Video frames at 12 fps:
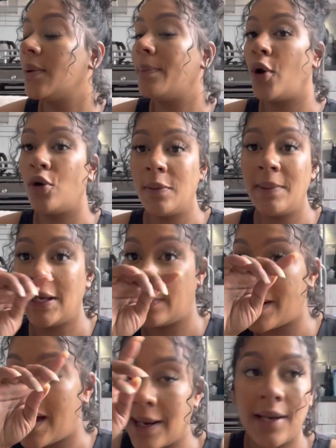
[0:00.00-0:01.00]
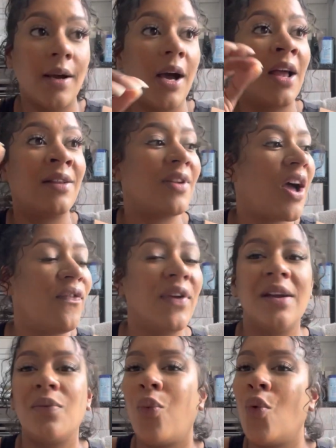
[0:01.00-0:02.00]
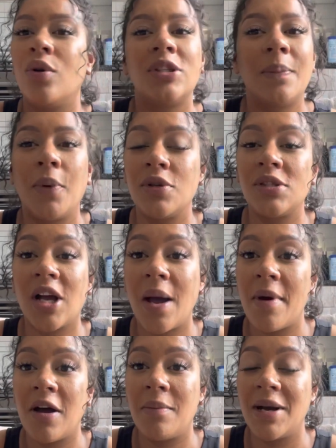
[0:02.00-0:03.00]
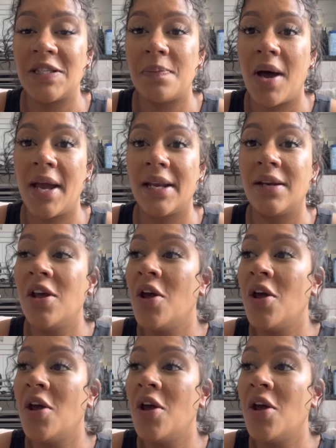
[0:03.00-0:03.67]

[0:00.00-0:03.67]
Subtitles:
Poke me in the back. I think water's supposed to come out of my spine